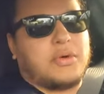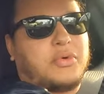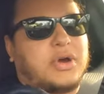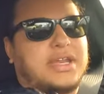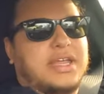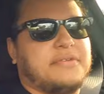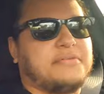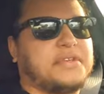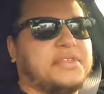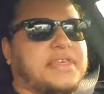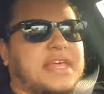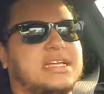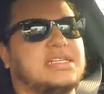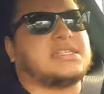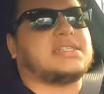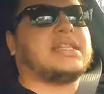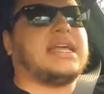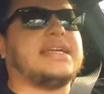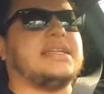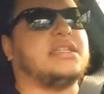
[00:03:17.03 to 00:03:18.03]
I want everything
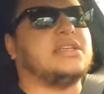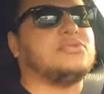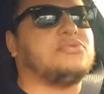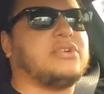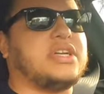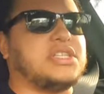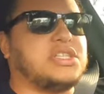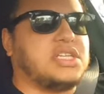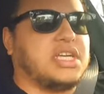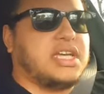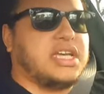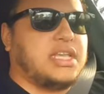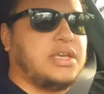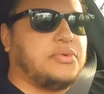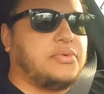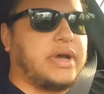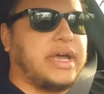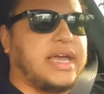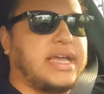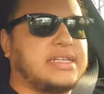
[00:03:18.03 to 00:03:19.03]
slightly rich
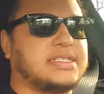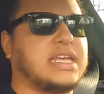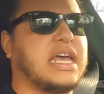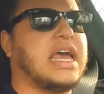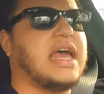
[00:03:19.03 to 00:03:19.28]
anyways,